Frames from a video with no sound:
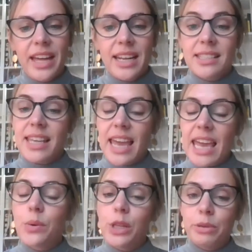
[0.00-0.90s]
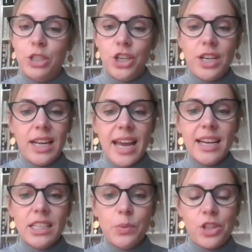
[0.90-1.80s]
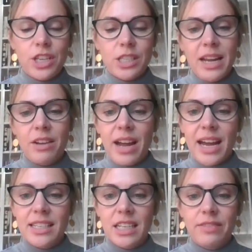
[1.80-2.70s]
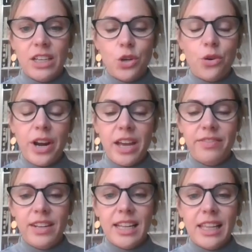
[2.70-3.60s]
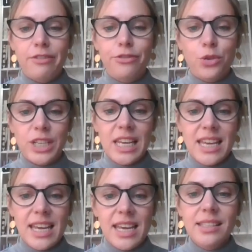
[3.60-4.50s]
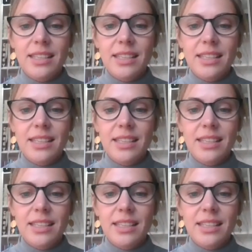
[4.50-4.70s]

That is the Equal Opportunity Act, which has been around in Victoria for nearly 40 years.